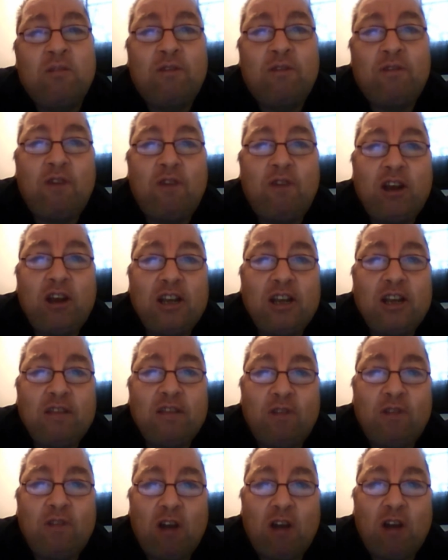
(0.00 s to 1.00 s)
We finally
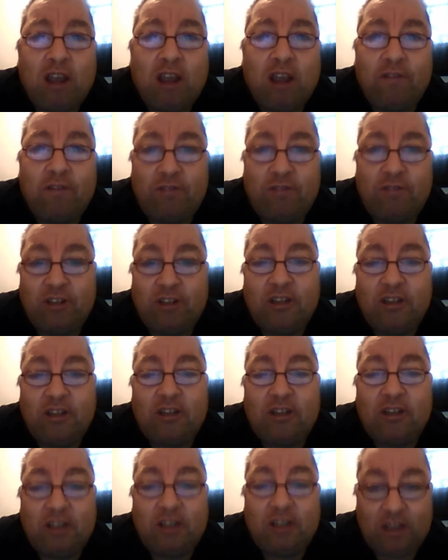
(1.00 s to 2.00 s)
arrived
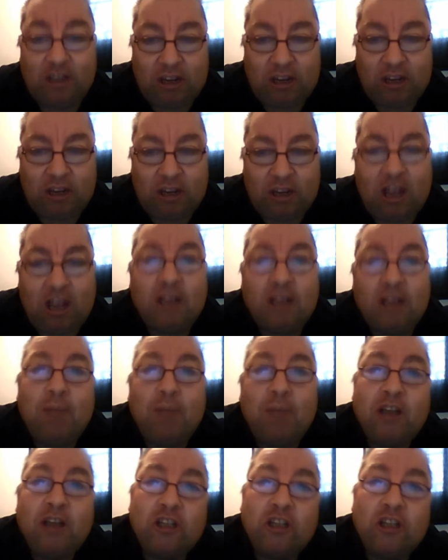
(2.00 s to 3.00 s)
at the
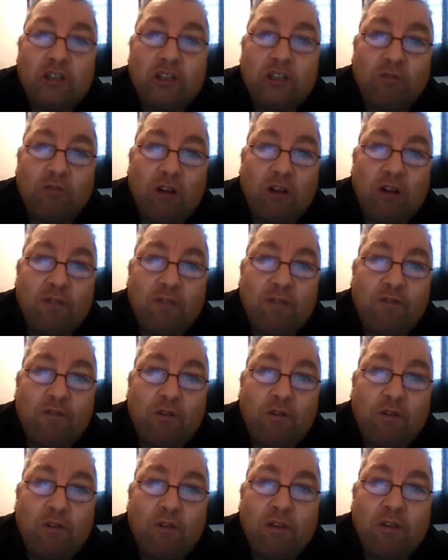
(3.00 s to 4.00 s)
Manchester Royal
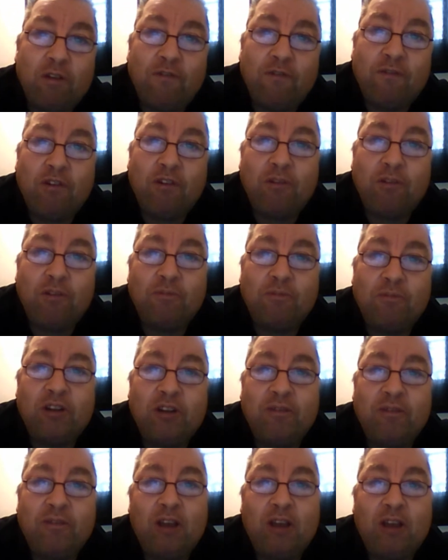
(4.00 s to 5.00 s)

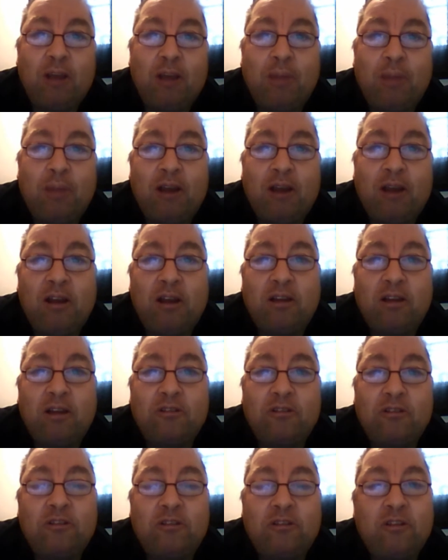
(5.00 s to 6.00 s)
Infirmary about
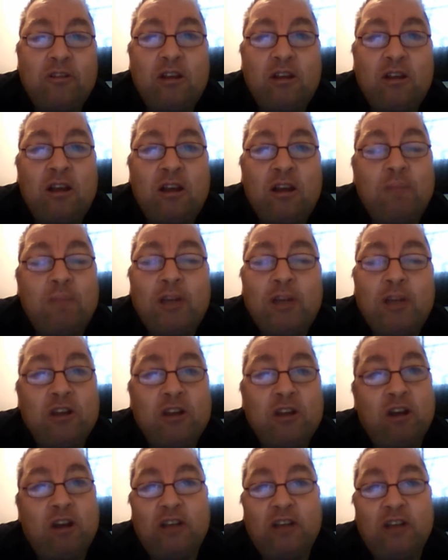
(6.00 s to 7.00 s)

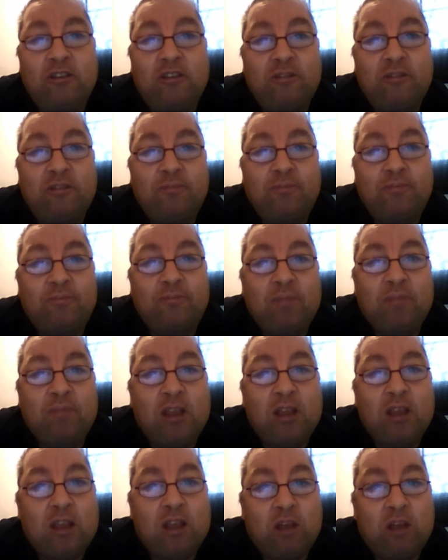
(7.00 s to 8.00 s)
midnight.
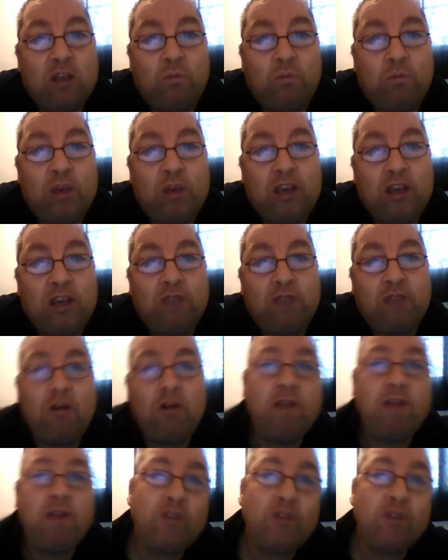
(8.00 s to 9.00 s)
We
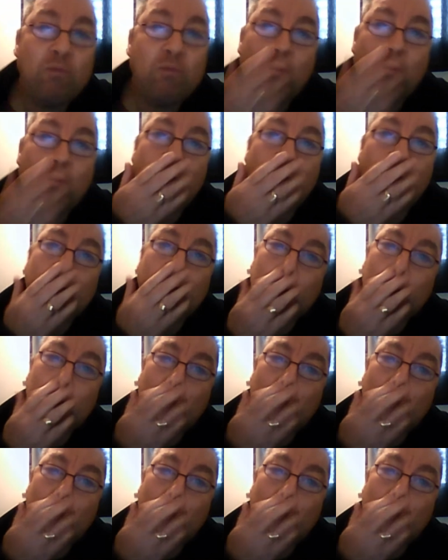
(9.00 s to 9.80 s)
arrived in Ward